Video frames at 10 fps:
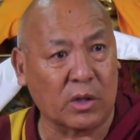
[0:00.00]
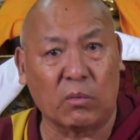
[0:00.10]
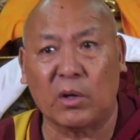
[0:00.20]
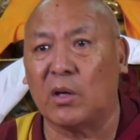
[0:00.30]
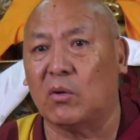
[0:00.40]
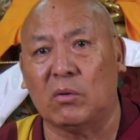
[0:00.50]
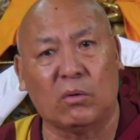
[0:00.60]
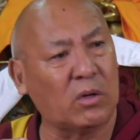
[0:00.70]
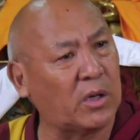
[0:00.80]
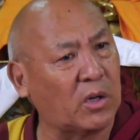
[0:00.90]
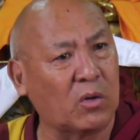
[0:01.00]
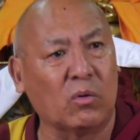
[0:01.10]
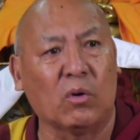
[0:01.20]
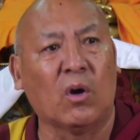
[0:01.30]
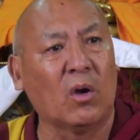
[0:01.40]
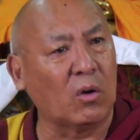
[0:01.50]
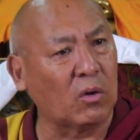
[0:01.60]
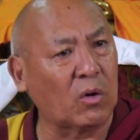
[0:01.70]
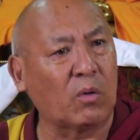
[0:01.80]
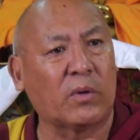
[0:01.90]
and we can already do a
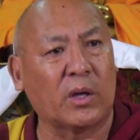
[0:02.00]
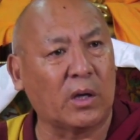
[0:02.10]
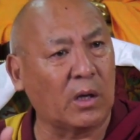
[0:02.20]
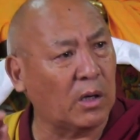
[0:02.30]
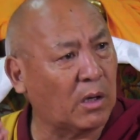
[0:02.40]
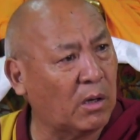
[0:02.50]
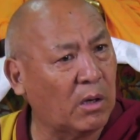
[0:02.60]
lot of thinking,